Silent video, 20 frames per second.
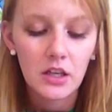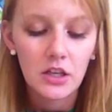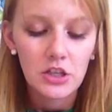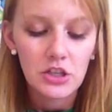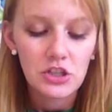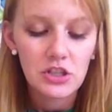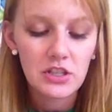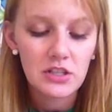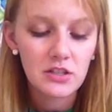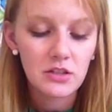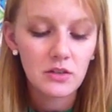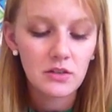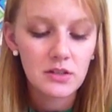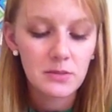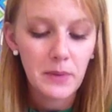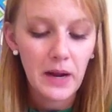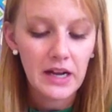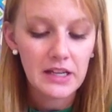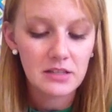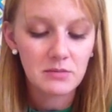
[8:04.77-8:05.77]
She scoots
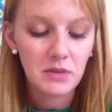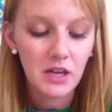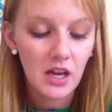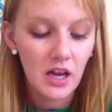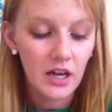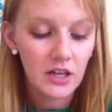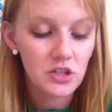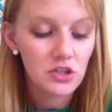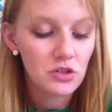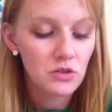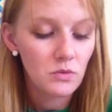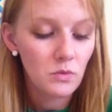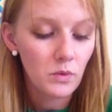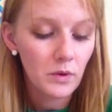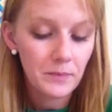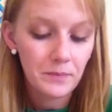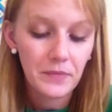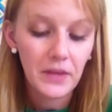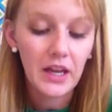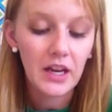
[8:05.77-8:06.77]
past me. I
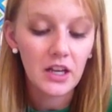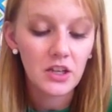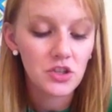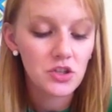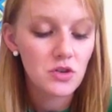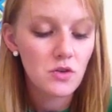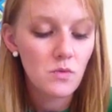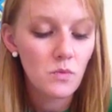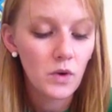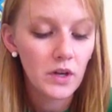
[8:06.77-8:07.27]
shoot